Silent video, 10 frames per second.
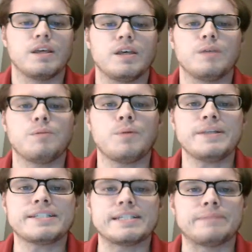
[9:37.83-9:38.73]

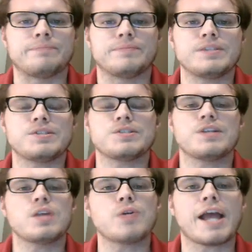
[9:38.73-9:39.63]
Momentum. This is
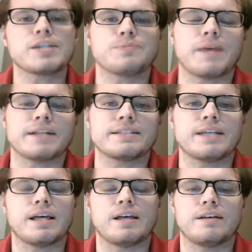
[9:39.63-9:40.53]
another aspect
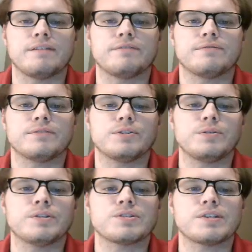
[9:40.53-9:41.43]
of
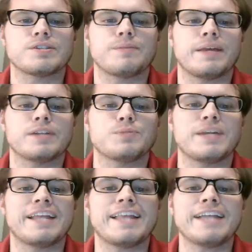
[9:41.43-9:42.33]
Kounin's lesson
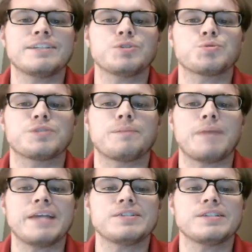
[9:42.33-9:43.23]
management, and that deals with the
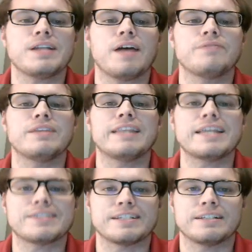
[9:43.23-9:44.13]
pacing of the
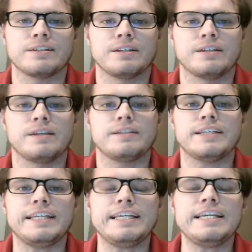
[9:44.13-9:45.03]
lesson. The
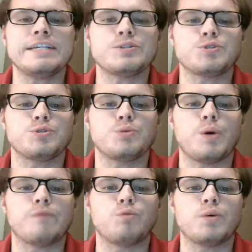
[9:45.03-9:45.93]
key is to
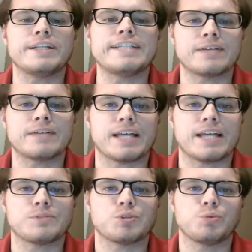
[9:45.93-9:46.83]
avoid
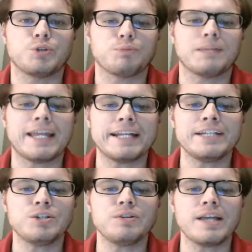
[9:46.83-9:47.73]
downtime. So when you're
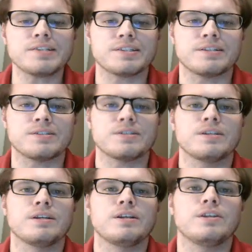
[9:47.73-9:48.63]
planning your lessons,
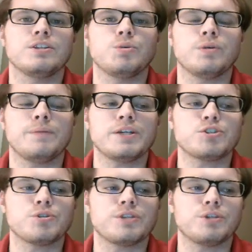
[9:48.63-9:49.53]
you want to make
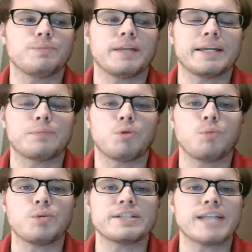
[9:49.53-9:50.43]
sure that you plan
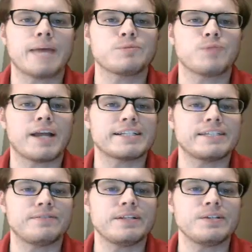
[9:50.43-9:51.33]
appropriate times for
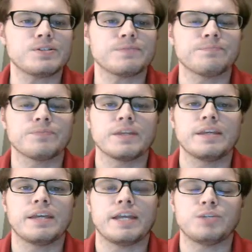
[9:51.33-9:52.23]
activities,
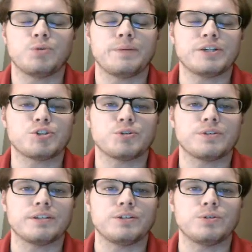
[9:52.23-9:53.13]
and you want to make sure
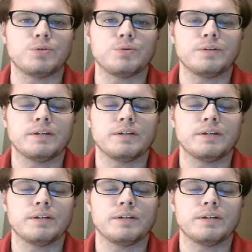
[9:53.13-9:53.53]
that you